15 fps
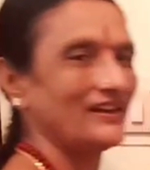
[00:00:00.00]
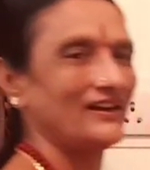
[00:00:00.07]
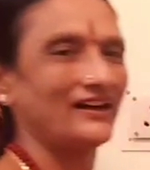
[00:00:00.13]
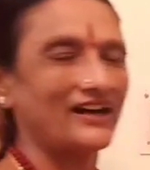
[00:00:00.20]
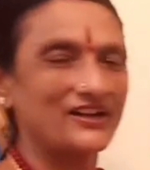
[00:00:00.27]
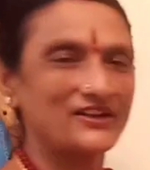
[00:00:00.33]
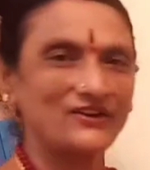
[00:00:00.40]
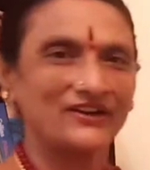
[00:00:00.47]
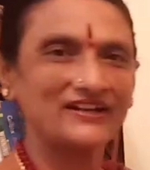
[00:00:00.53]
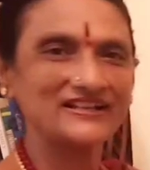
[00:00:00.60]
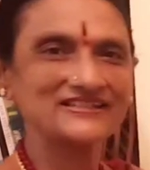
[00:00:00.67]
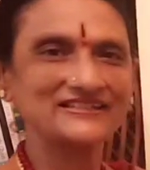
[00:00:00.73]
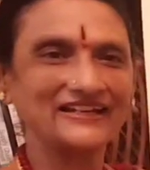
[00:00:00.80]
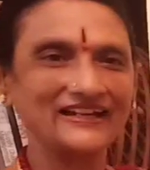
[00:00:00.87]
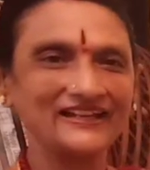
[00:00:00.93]
Are you
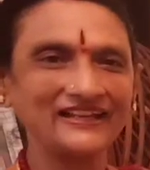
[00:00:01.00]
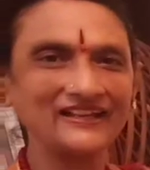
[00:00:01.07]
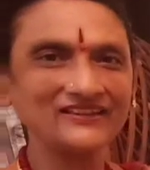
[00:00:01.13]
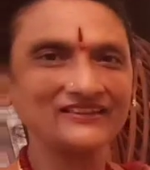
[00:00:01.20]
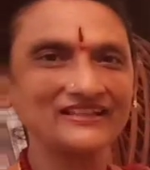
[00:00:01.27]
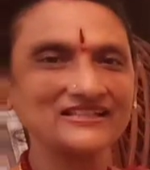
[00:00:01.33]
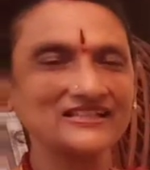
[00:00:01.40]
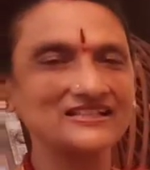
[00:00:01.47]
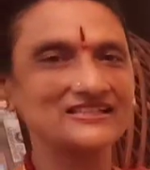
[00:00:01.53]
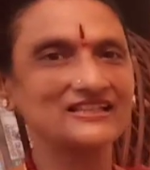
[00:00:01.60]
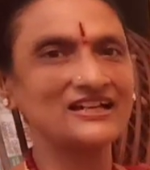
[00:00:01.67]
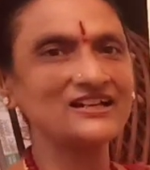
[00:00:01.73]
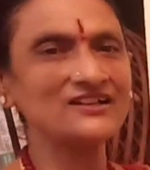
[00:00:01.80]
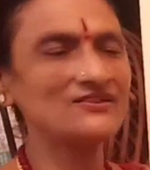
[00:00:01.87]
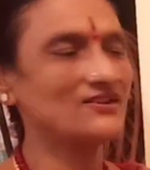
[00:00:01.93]
understanding? This is
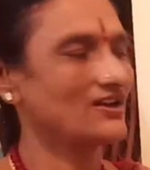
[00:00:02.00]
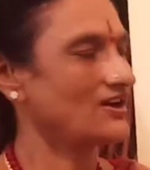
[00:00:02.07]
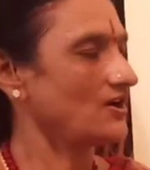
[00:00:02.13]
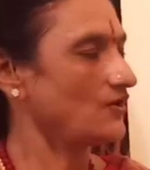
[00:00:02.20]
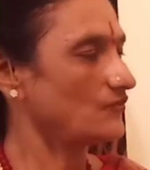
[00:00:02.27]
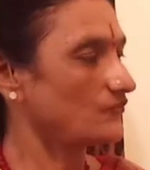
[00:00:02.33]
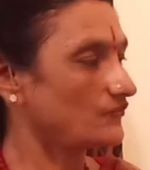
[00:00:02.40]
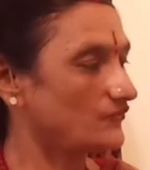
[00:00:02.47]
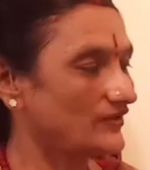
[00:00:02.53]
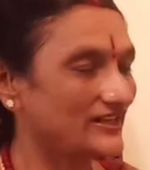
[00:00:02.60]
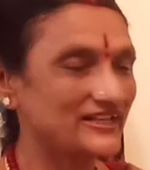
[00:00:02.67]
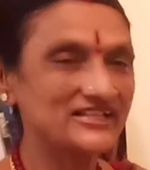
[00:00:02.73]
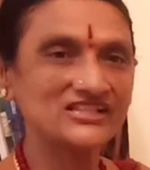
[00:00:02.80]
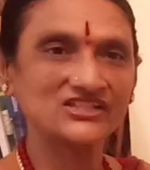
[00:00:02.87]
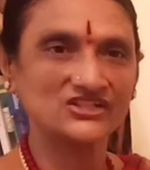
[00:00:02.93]
the
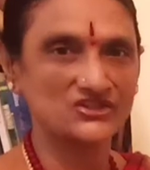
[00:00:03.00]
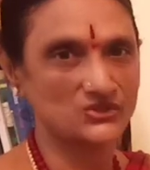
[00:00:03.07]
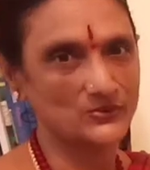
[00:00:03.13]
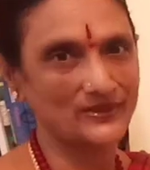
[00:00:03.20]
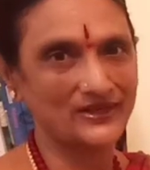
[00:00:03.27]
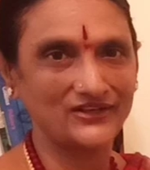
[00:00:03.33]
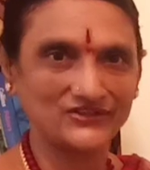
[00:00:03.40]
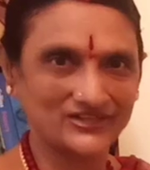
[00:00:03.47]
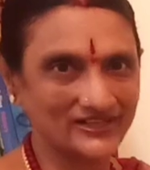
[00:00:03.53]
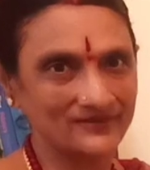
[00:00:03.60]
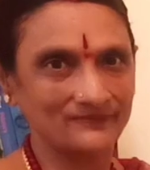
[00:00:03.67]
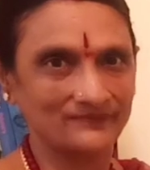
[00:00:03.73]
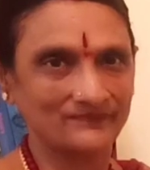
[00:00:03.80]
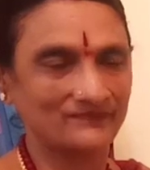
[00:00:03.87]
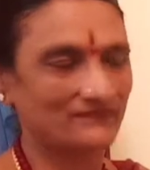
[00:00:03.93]
first
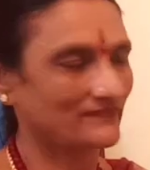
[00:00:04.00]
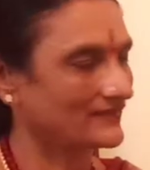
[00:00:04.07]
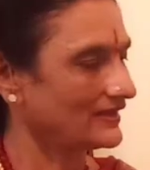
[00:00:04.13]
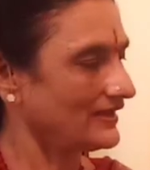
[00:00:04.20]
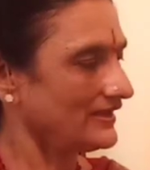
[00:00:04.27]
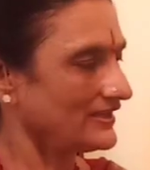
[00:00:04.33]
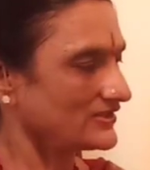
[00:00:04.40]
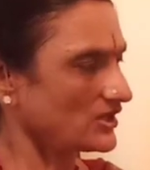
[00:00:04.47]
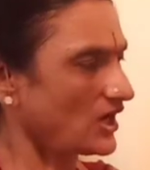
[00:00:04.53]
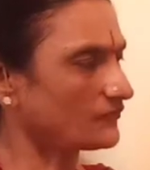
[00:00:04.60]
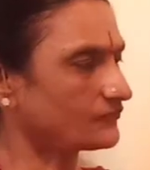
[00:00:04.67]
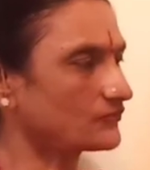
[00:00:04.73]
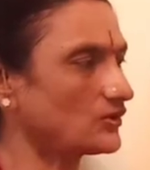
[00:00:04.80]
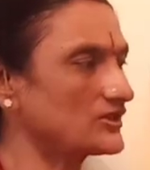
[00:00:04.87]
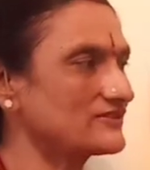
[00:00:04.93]
situation. So,
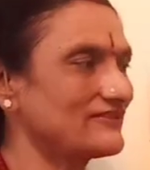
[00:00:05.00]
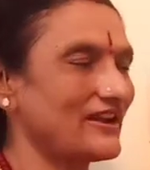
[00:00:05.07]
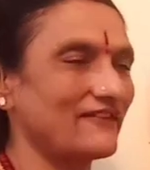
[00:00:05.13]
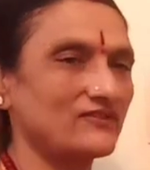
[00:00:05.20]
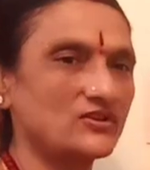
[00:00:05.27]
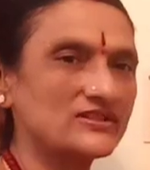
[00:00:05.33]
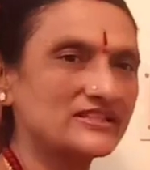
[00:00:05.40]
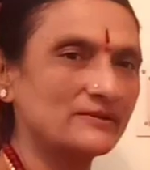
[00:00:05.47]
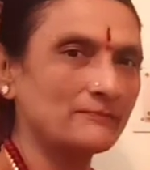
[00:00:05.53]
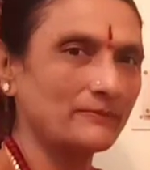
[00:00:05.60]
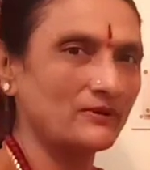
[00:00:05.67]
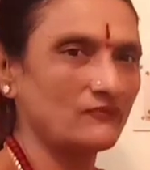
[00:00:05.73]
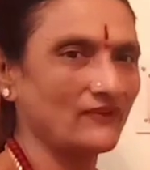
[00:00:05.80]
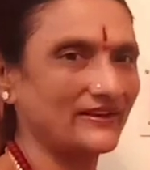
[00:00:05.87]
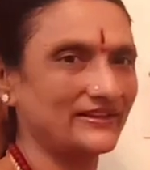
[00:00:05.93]
of course, we have to
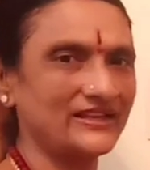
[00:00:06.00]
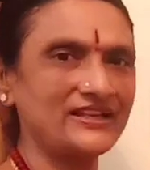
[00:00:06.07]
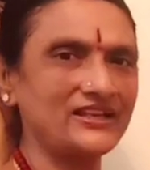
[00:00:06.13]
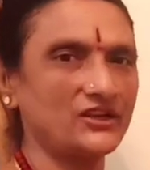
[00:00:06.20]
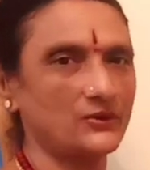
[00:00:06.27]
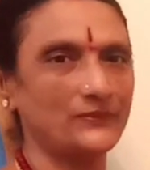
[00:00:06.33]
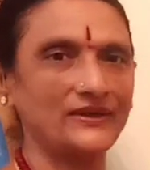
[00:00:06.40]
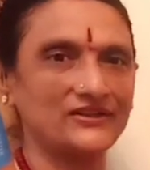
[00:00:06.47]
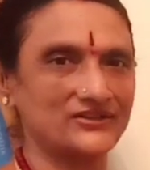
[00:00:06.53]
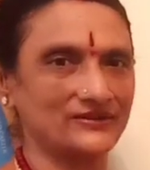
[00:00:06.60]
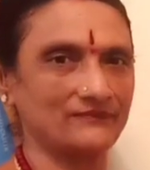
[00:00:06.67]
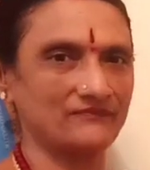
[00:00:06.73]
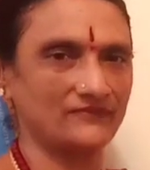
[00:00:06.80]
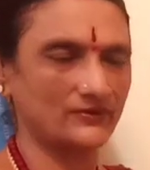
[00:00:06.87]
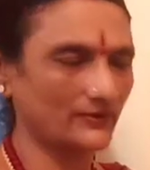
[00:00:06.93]
simplify the
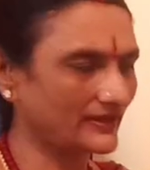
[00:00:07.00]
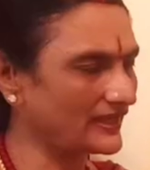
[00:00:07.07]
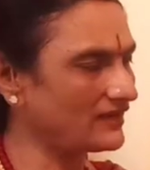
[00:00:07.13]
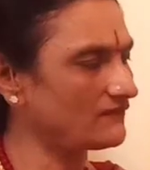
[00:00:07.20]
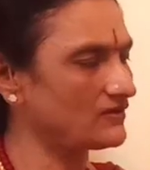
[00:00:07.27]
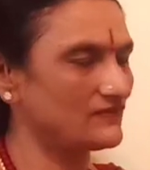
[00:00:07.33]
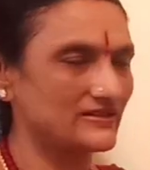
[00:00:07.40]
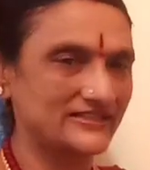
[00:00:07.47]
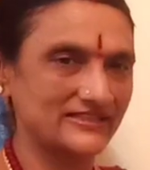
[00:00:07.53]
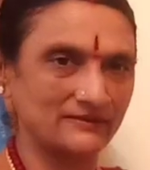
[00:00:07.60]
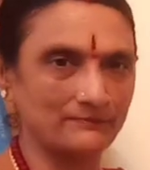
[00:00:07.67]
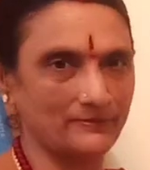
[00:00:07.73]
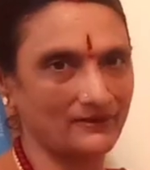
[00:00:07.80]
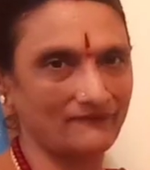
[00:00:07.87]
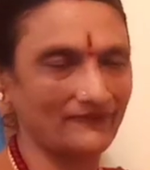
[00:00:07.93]
equation. Okay, we will
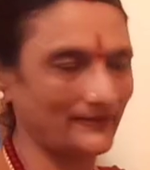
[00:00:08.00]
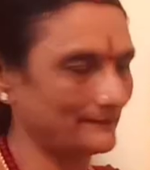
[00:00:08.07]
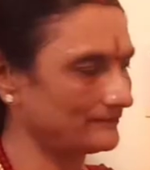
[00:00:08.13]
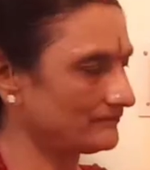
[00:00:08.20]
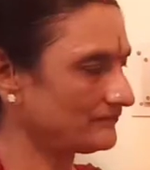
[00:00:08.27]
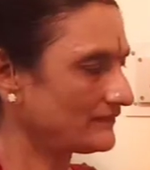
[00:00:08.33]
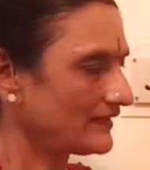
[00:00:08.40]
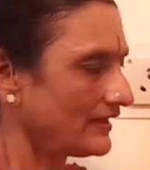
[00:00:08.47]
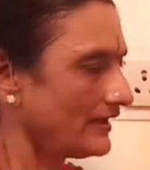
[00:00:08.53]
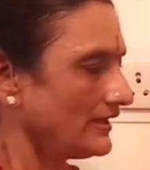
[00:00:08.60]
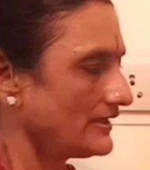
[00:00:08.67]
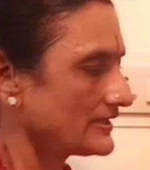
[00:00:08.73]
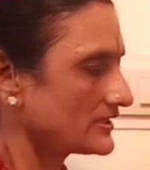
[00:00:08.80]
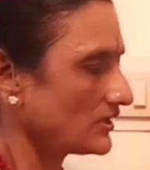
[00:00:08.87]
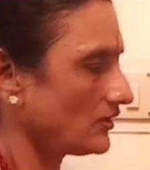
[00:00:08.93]
simplify.
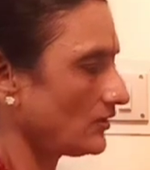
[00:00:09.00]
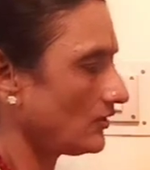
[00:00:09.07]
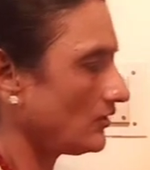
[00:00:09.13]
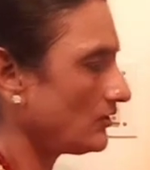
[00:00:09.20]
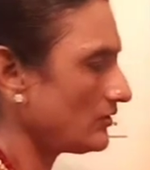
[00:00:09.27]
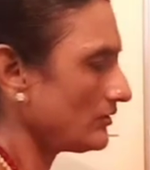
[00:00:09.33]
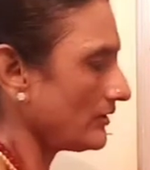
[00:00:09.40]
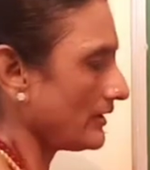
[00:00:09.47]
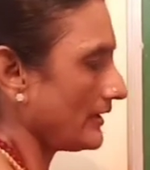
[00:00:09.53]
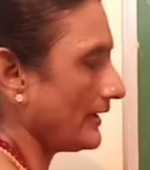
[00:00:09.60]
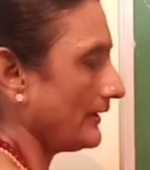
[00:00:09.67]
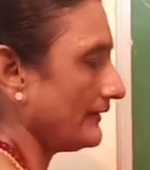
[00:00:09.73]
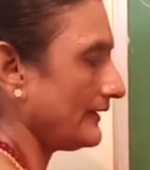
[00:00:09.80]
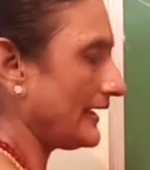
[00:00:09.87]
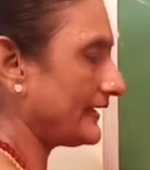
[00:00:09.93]
So,
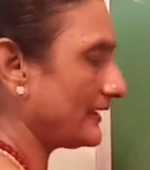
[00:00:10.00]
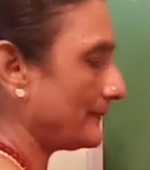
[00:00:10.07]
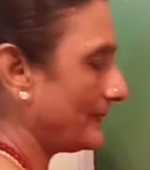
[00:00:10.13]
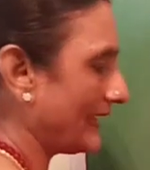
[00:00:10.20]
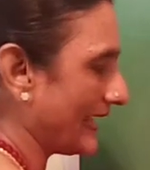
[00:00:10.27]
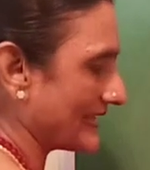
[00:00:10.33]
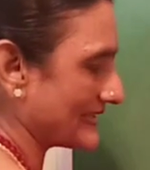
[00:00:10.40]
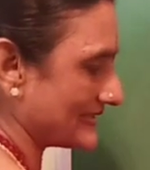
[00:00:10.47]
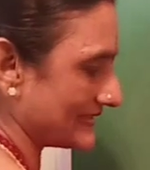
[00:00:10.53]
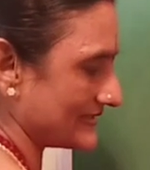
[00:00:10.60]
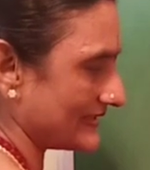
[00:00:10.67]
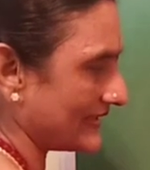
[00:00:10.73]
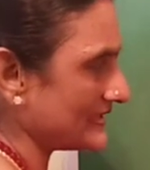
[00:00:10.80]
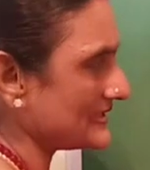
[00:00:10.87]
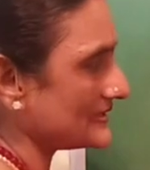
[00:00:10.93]
let it be as it
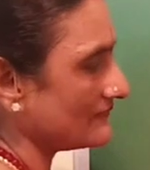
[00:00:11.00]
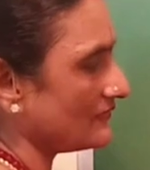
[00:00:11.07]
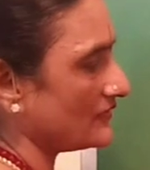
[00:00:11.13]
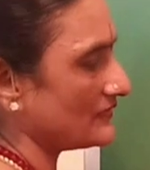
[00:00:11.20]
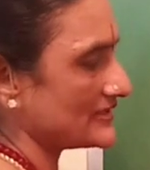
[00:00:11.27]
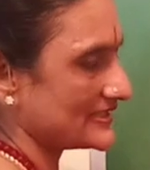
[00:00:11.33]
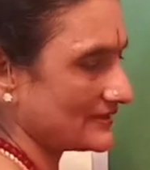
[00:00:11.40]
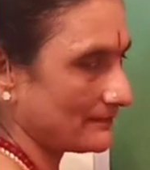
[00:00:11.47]
is. We will